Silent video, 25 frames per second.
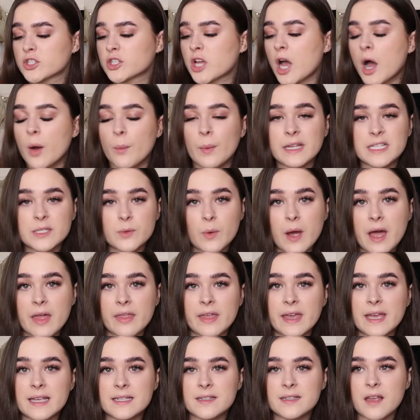just can't wait to wear
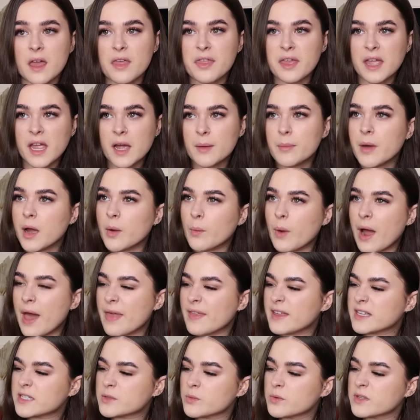this. I think I might wear
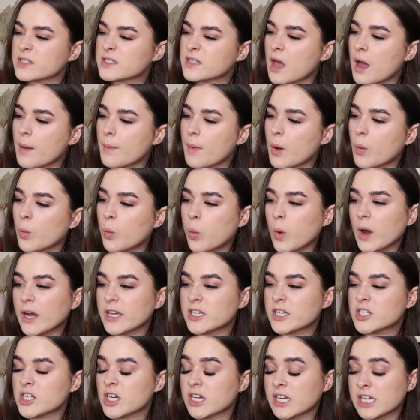this with some
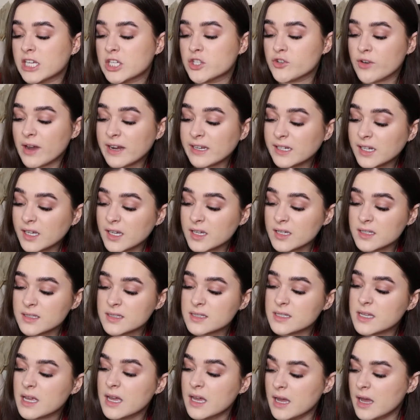white chunky
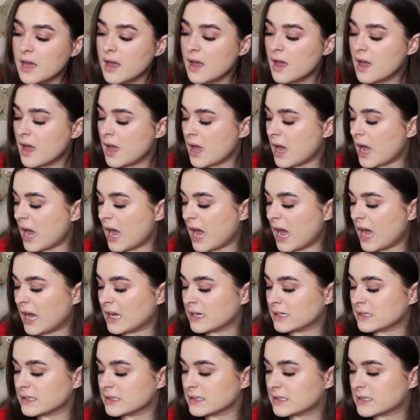trainers.
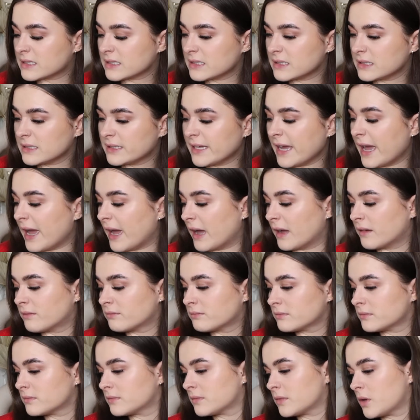And yeah,
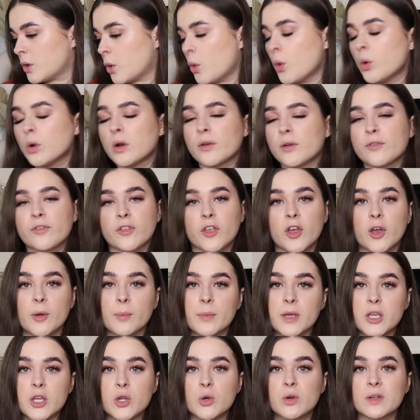all of
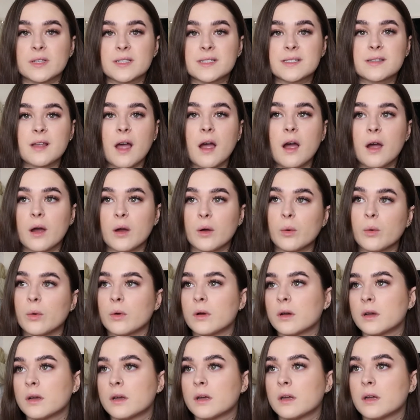them you could
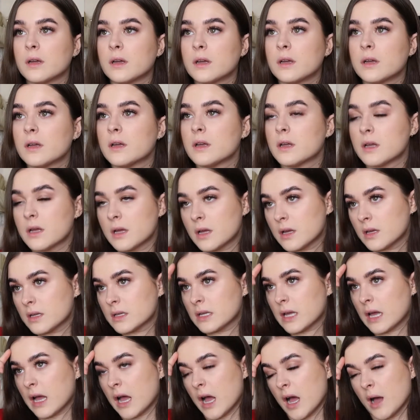style
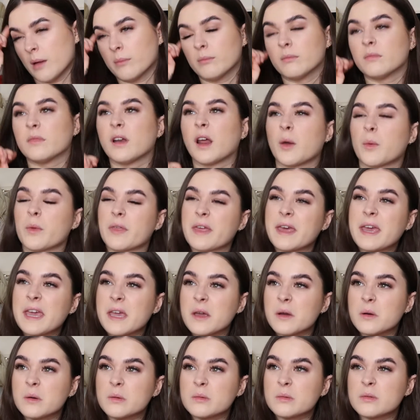like with
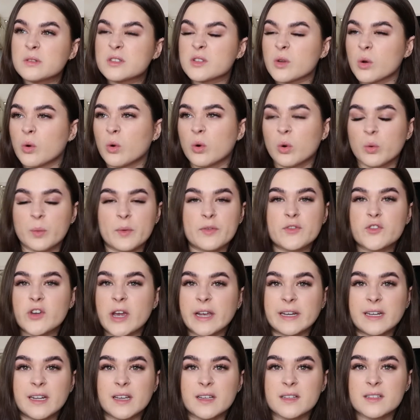heels or with
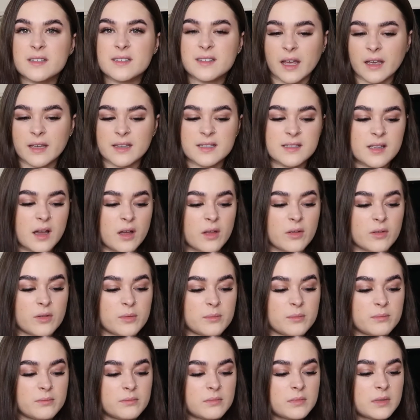trainers, like style
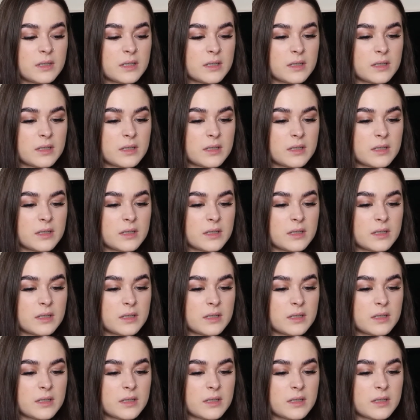them,